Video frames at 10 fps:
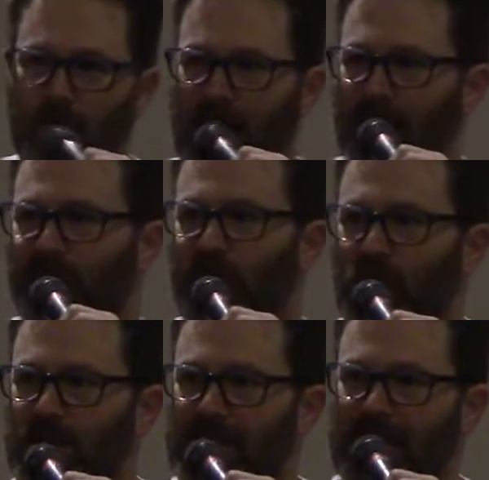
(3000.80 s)
my
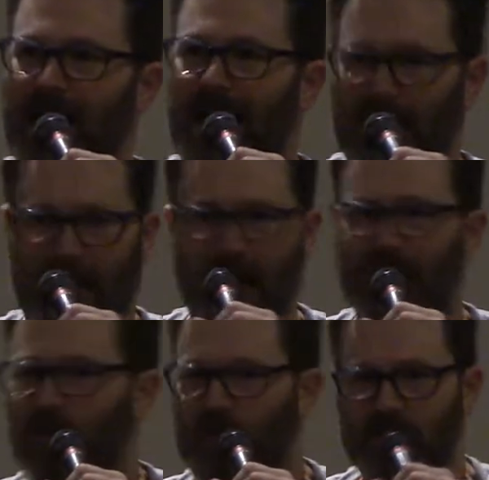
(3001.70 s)
first day
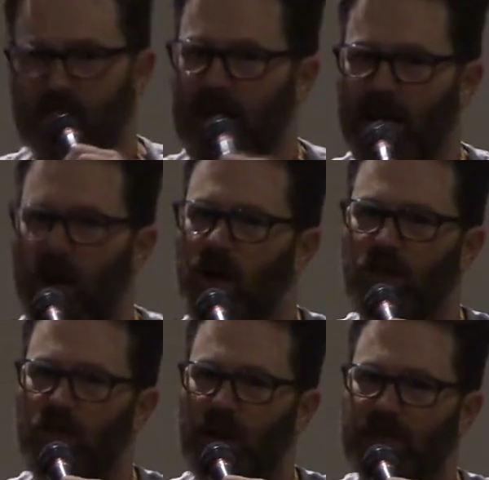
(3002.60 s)
ever signing
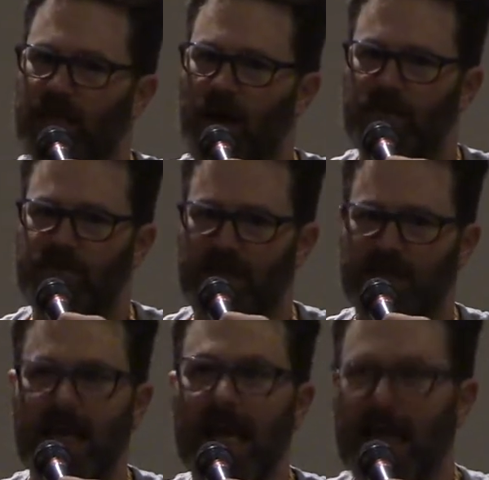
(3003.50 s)
autographs out of the
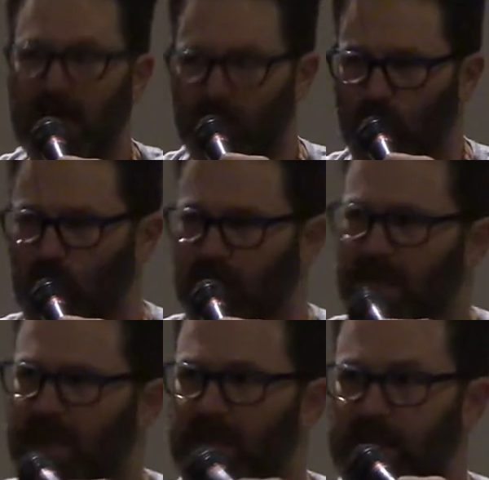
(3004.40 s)
gate was
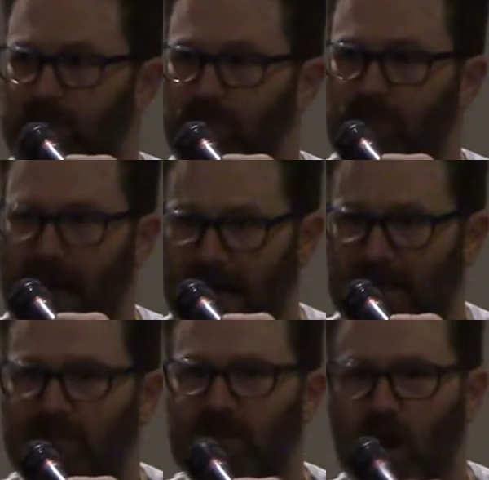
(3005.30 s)
at this
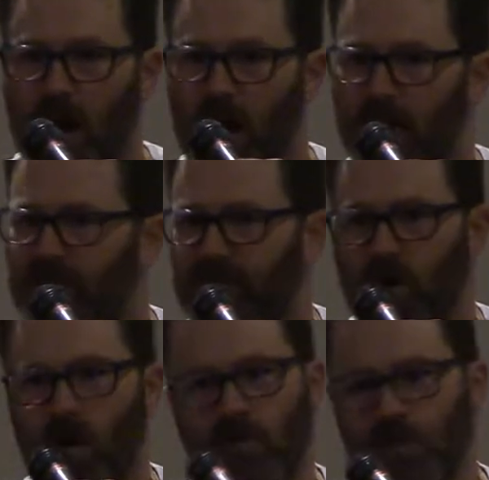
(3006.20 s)
massive con for
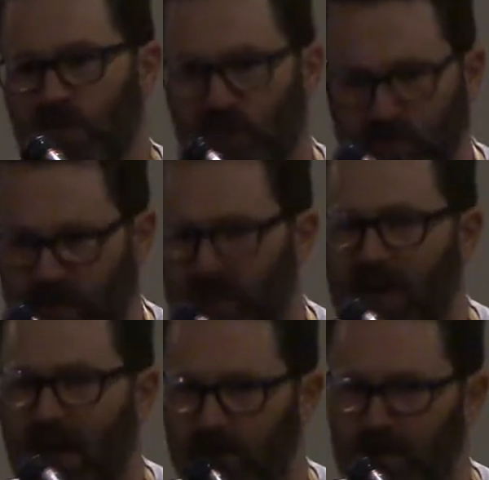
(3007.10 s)
over
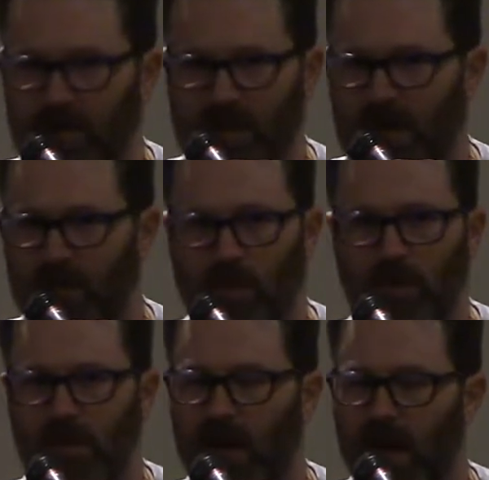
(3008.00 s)
3,000
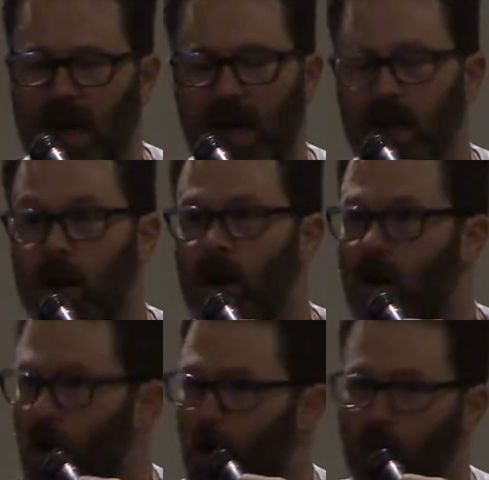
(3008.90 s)
people, and I had
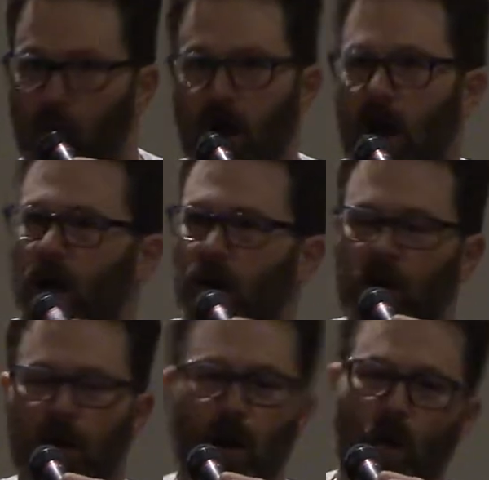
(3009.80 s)
no
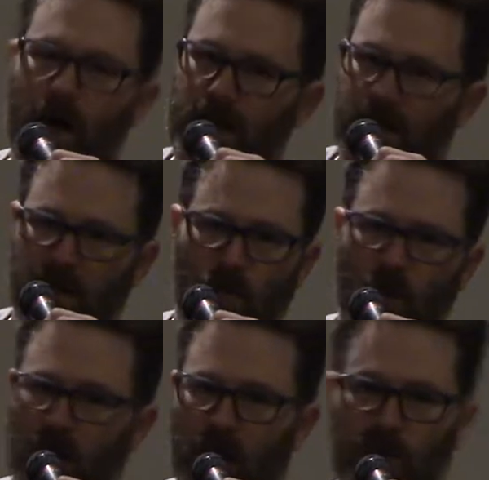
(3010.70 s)
no idea what I